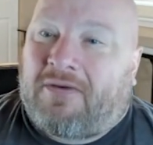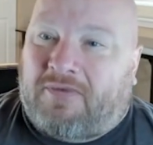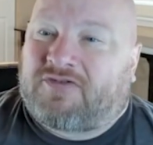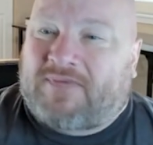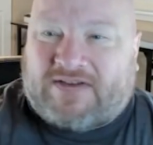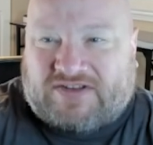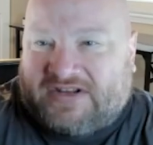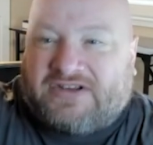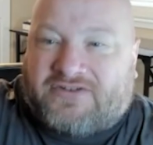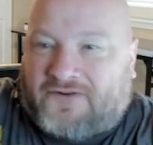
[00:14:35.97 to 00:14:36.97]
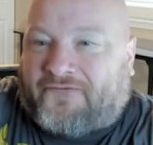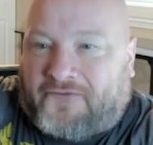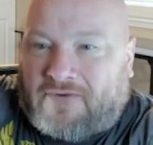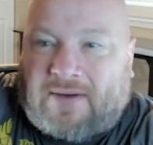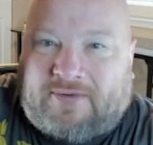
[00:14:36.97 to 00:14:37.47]
which makes it easier
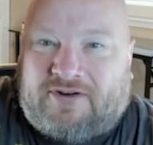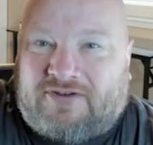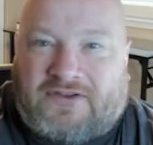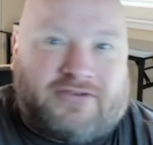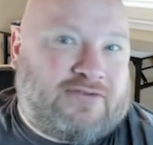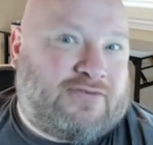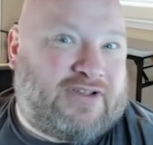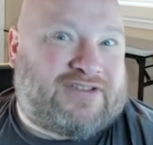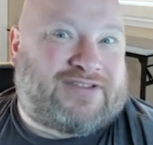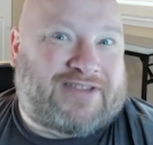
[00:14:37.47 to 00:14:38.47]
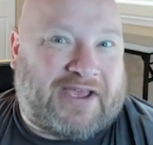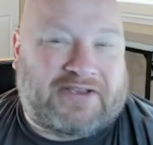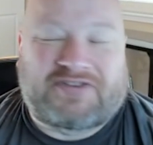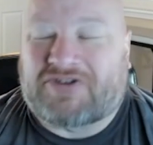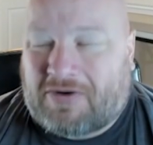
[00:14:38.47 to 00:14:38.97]
for Robin Hood to do his thing.
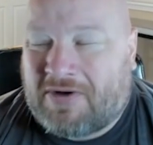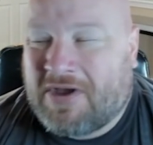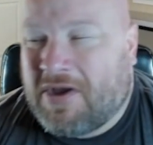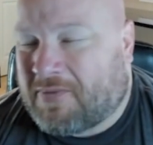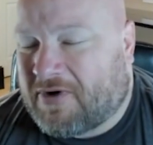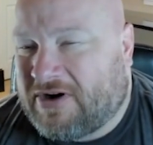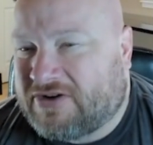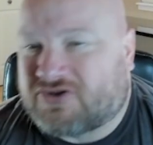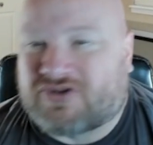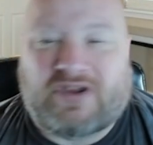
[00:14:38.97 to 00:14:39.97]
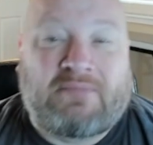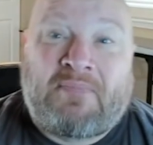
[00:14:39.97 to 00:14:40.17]
So pretty interesting.